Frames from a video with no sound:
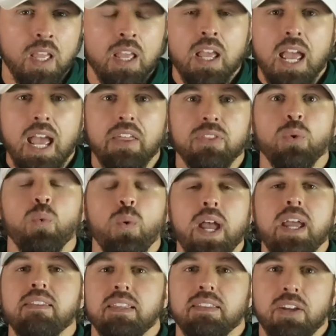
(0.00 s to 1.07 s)
And the
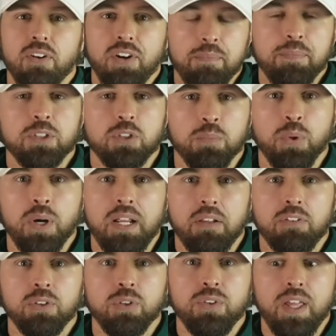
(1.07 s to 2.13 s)
way that they're able to break
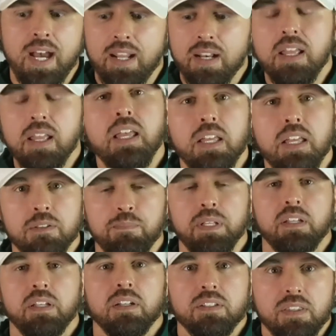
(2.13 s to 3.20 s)
through that is
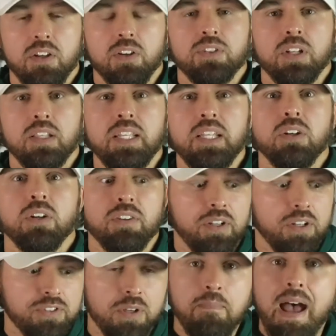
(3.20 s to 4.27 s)
because there's a leader,
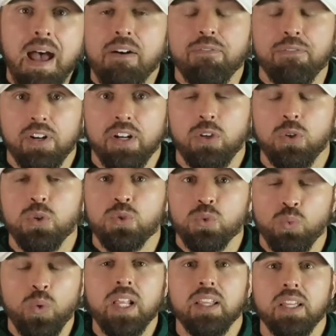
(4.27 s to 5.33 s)
there's a Maverick who's
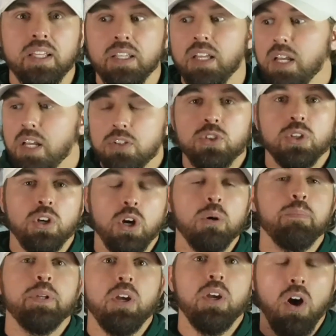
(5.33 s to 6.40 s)
willing to go
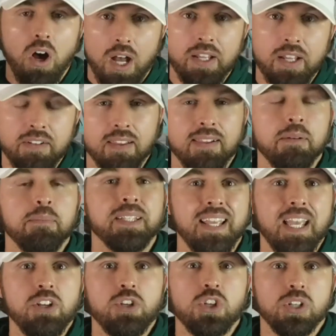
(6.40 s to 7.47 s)
beyond the
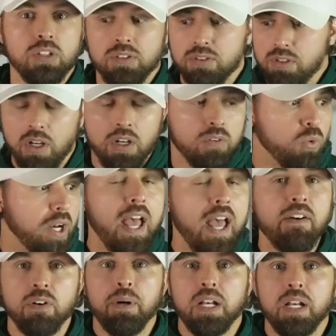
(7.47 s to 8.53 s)
limitations of what
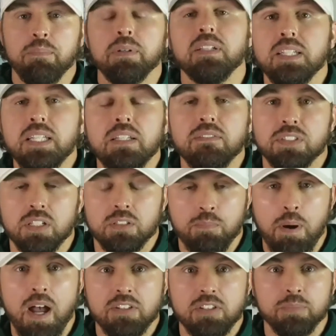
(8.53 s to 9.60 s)
everybody believes is
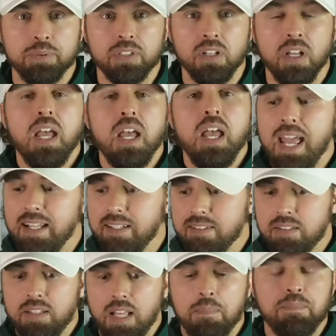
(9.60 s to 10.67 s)
possible and
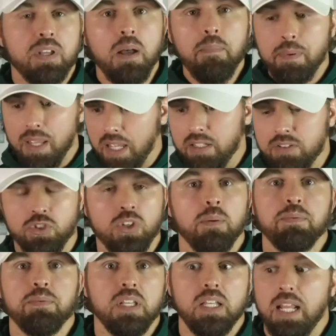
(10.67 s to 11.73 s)
steps up and
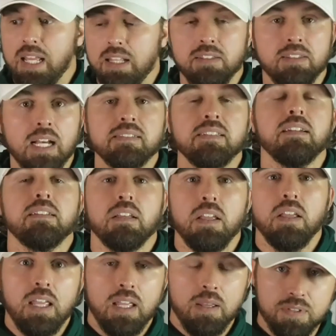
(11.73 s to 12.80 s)
jumps in and does it
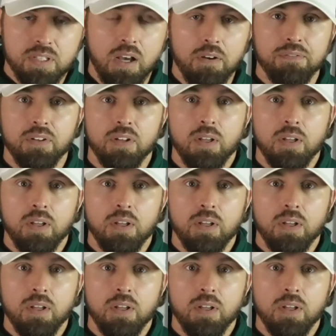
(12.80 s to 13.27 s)
himself.